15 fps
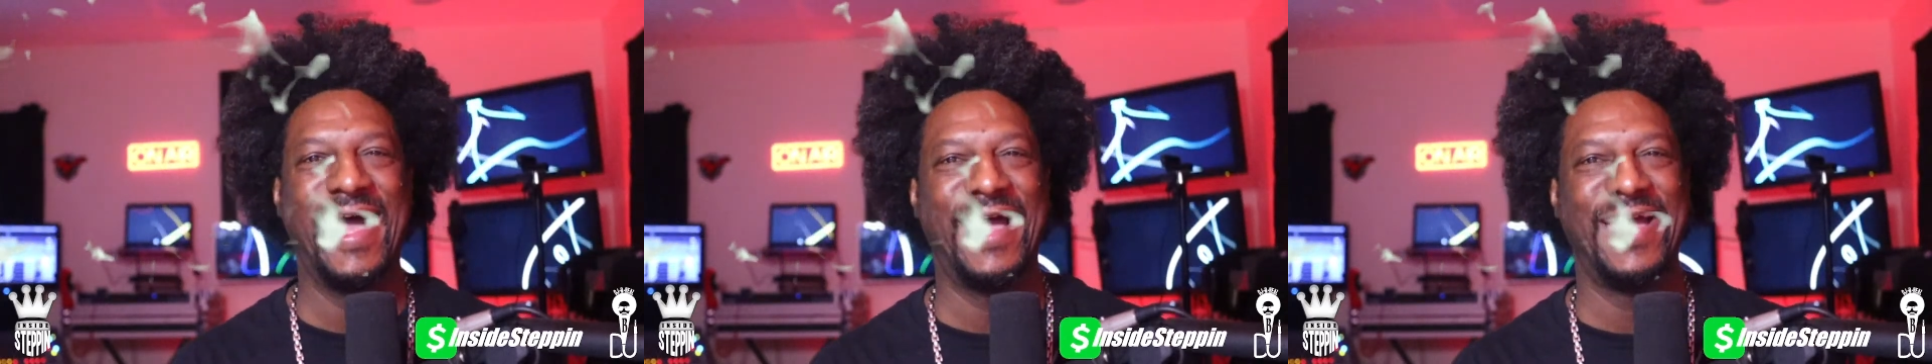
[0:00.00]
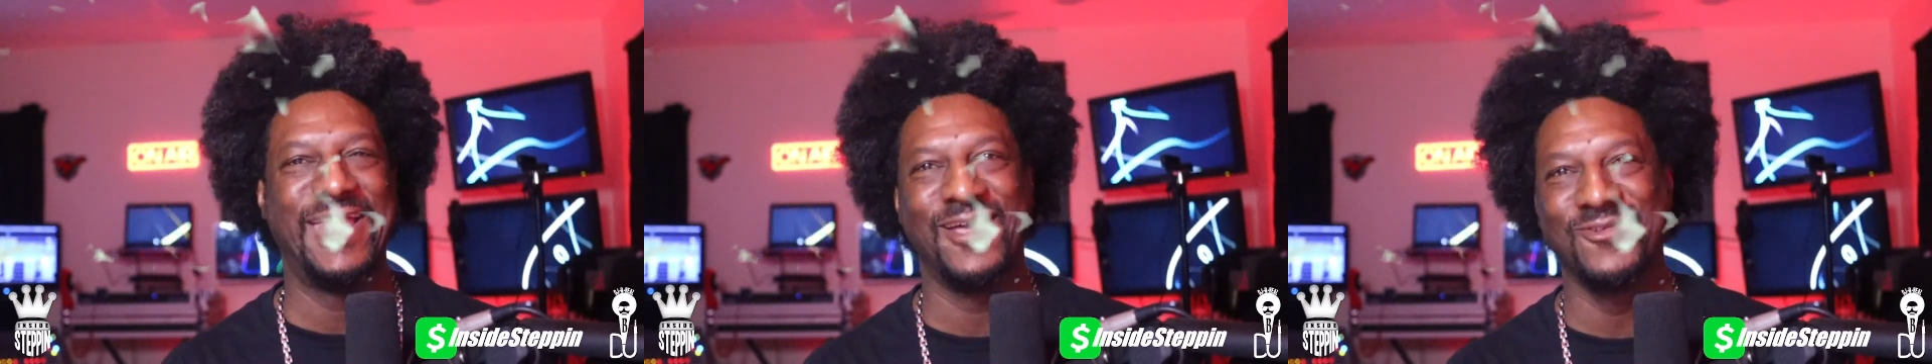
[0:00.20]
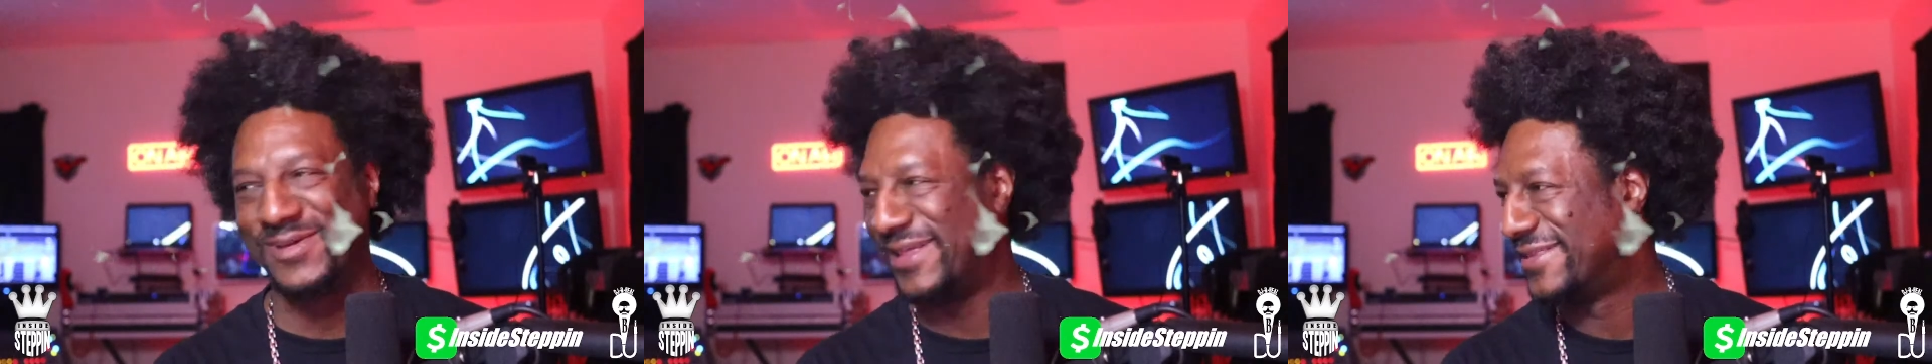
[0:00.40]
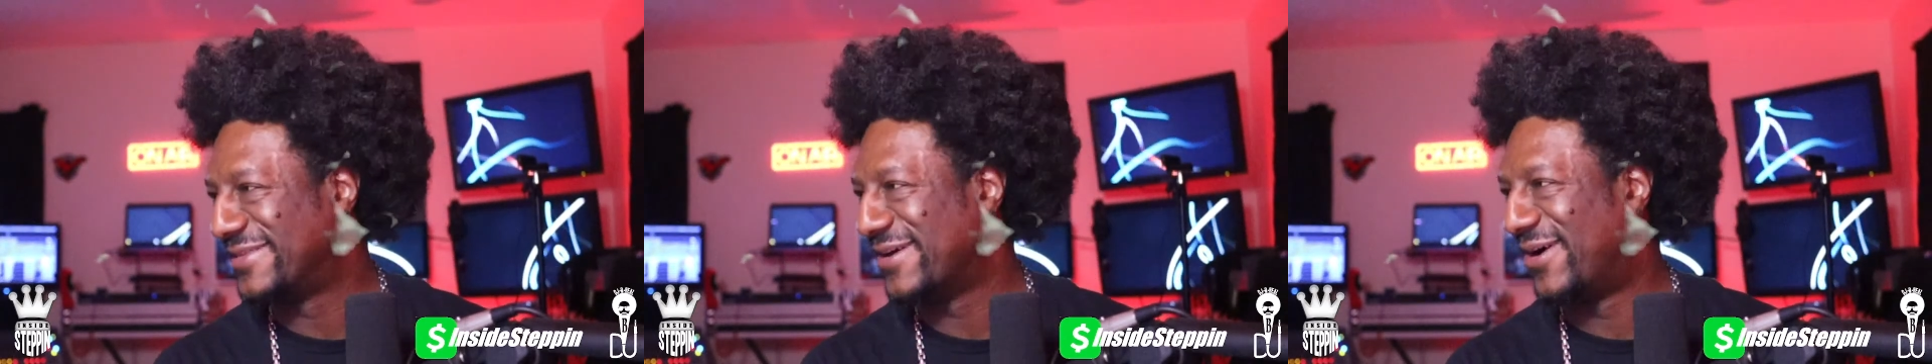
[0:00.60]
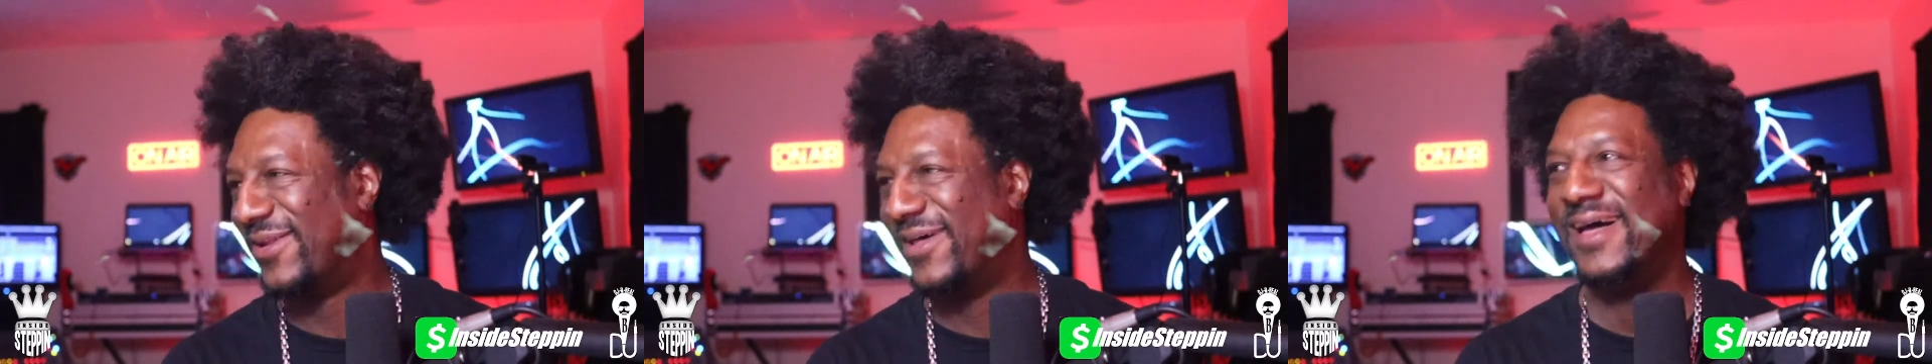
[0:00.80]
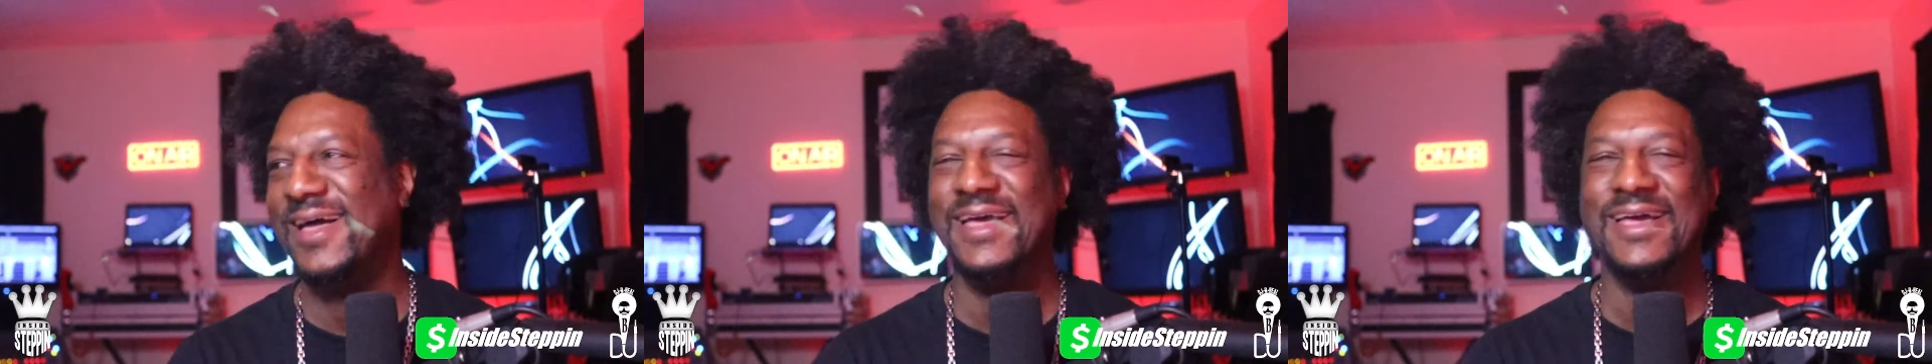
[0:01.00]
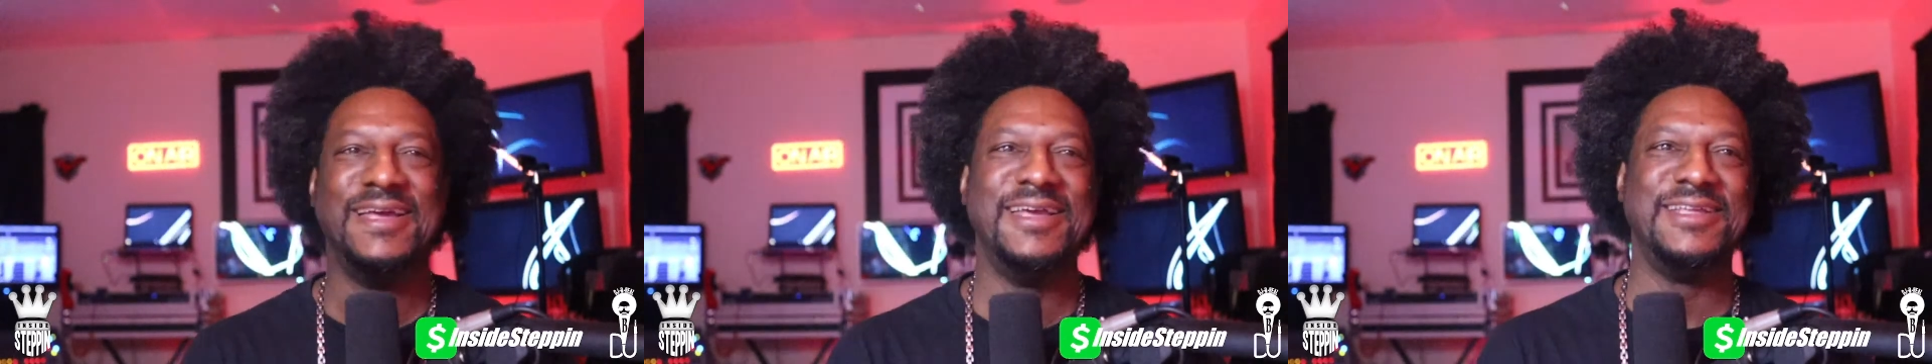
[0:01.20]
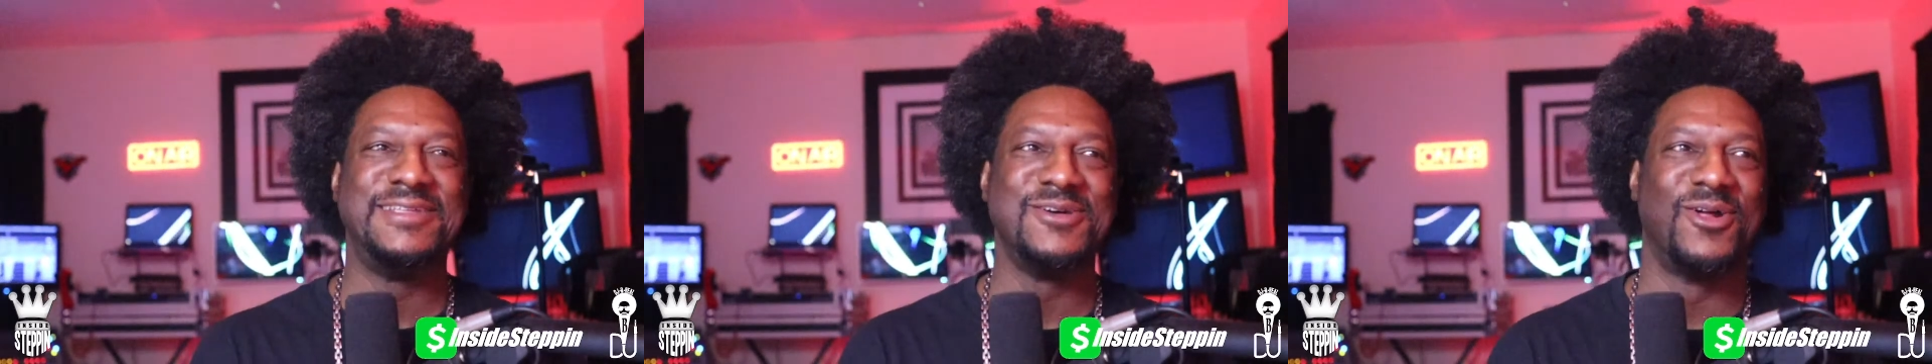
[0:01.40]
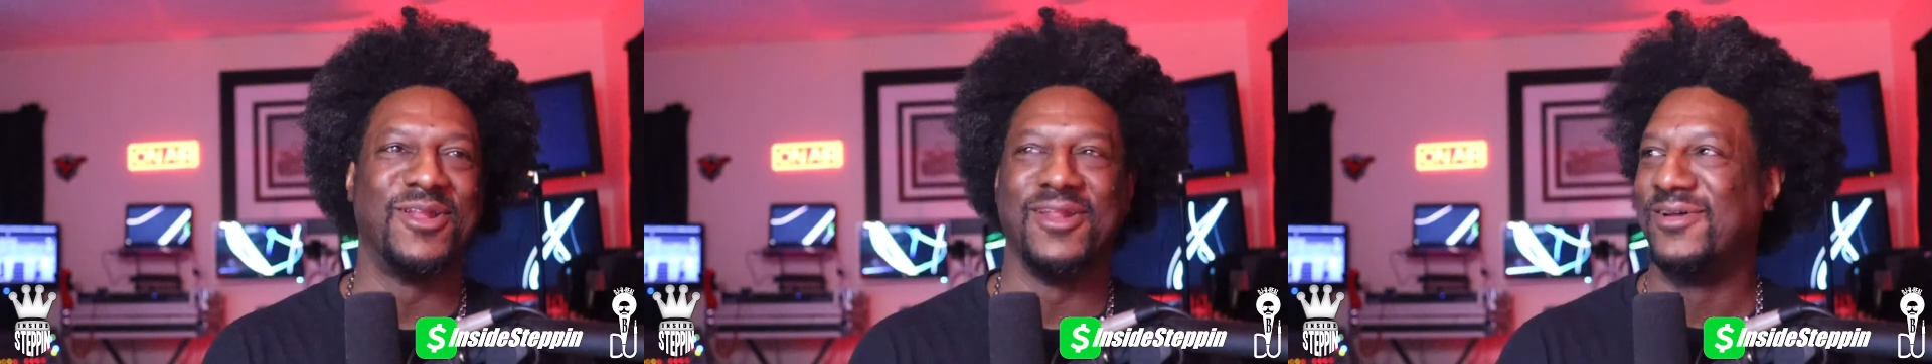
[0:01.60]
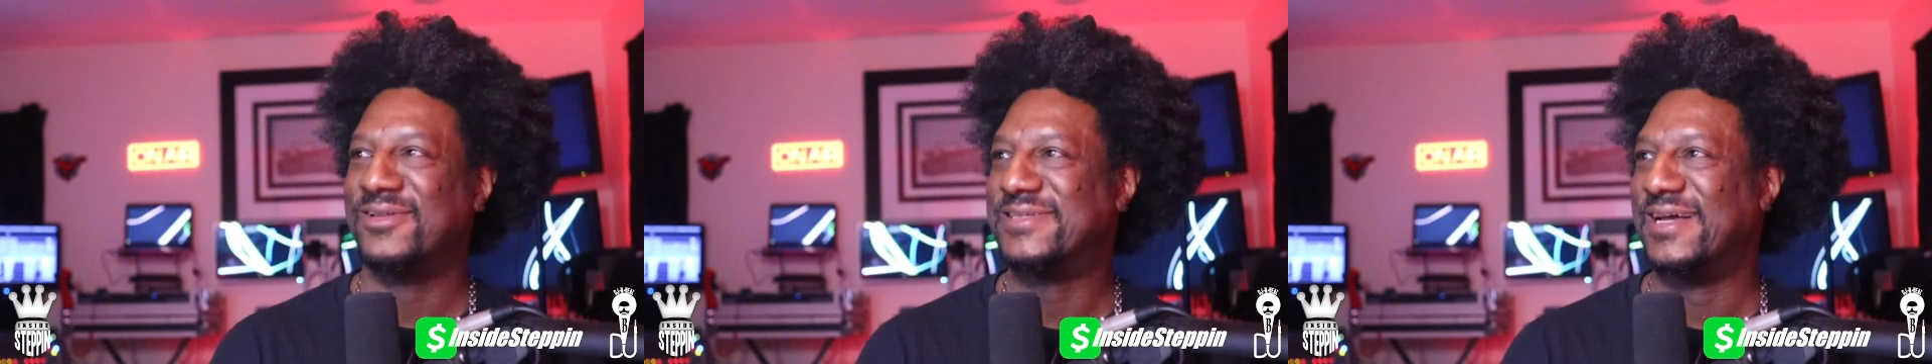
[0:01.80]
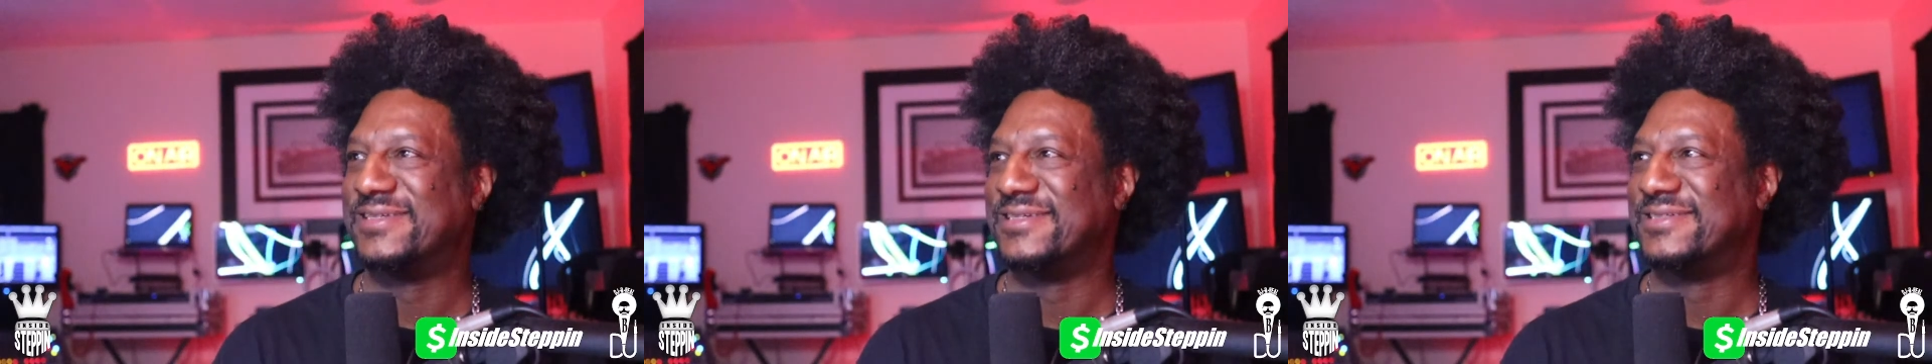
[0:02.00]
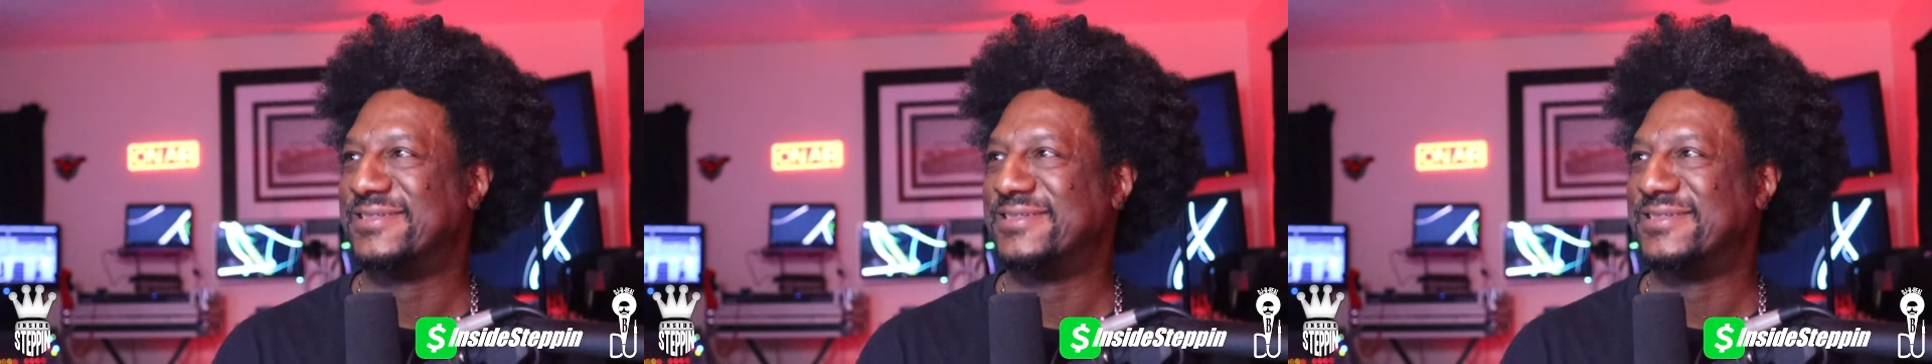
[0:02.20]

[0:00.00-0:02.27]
That's what he told her. He told her don't touch it.